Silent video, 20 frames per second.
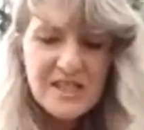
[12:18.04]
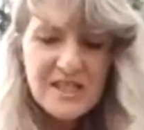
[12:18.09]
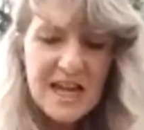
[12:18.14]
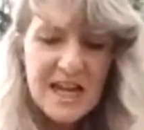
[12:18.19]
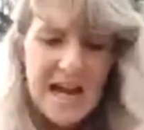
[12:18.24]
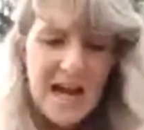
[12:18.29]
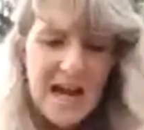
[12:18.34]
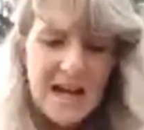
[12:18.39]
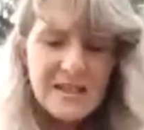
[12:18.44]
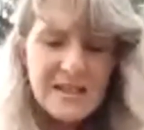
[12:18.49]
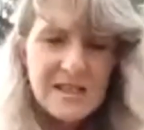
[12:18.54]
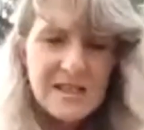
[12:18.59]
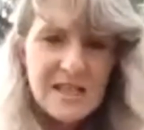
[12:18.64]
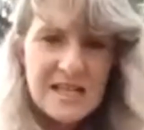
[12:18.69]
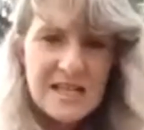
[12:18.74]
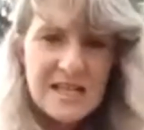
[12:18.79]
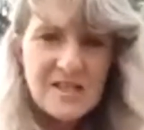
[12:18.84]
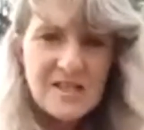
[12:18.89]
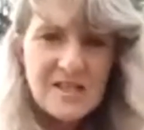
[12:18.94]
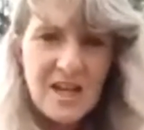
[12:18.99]
cars,
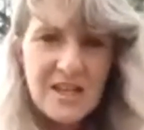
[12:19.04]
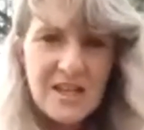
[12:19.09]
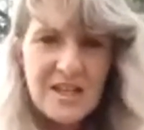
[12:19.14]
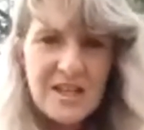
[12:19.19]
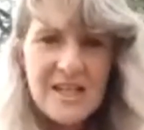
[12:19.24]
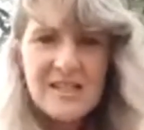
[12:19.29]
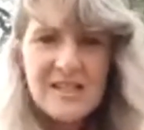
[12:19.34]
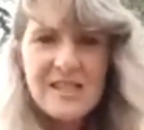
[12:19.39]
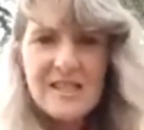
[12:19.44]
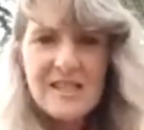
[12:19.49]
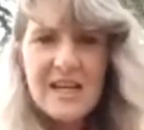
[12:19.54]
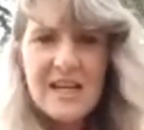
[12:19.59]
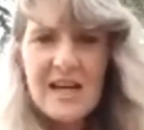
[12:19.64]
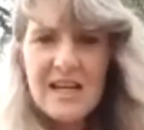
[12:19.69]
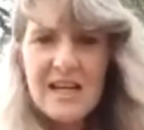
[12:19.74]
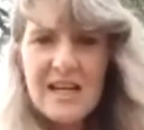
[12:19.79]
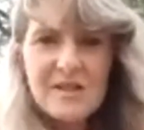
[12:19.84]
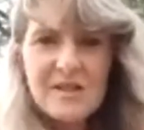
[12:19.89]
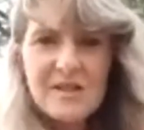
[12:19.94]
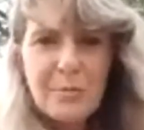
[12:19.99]
things like this,
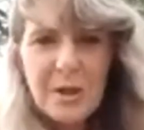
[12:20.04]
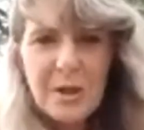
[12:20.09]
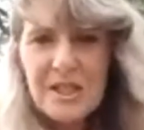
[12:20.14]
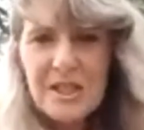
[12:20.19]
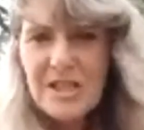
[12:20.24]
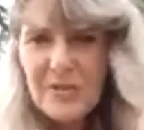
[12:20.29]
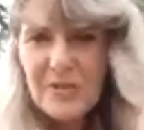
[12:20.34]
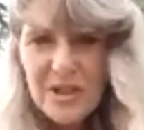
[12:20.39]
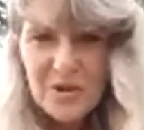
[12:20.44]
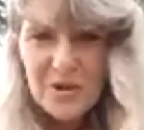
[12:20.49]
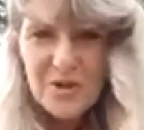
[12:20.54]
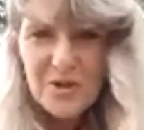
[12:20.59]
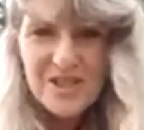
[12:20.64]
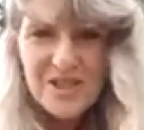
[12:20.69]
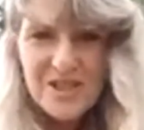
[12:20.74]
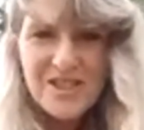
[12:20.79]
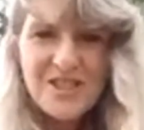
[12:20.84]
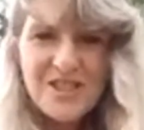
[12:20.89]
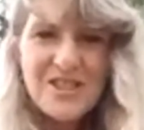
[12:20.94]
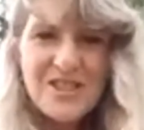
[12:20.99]
it's pretty difficult
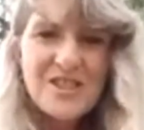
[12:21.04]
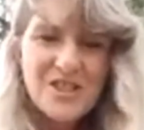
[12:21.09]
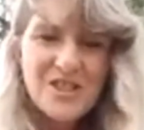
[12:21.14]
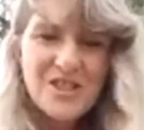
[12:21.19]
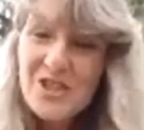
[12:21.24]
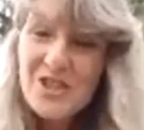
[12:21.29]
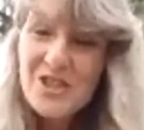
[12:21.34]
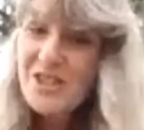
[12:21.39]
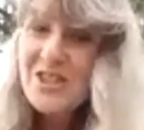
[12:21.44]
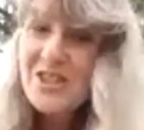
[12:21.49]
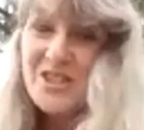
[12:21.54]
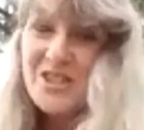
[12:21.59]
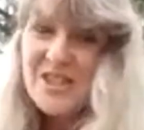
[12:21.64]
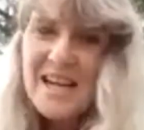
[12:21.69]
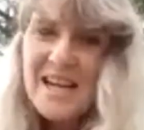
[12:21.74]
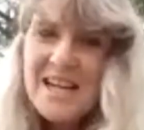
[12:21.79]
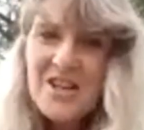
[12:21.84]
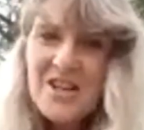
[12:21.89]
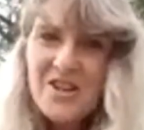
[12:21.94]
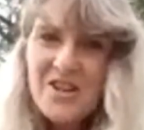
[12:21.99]
to
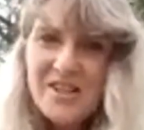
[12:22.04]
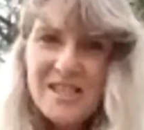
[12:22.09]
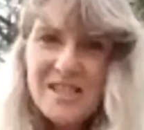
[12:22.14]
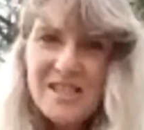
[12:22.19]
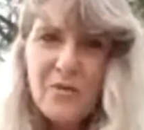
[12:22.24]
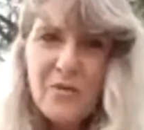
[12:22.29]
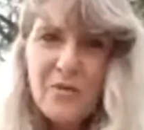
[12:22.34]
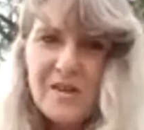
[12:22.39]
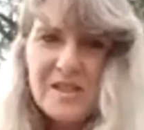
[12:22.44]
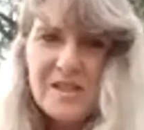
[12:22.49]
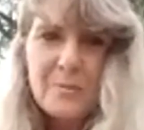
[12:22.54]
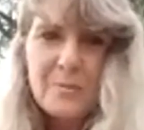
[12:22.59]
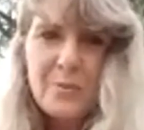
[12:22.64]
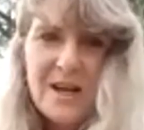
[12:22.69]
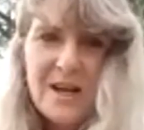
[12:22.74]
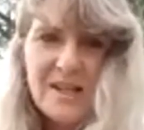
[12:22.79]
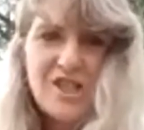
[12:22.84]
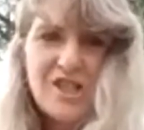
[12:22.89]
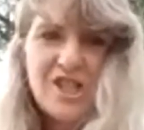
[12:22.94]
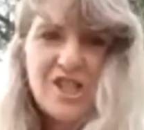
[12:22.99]
sustain yourself as a
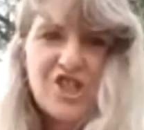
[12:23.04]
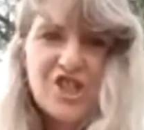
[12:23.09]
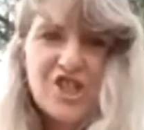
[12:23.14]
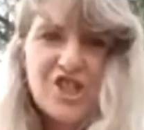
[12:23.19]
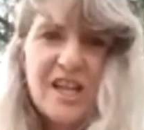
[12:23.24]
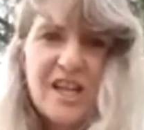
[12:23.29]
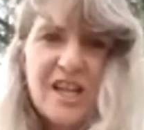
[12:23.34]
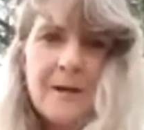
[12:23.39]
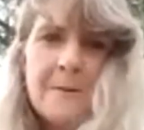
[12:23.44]
practitioner.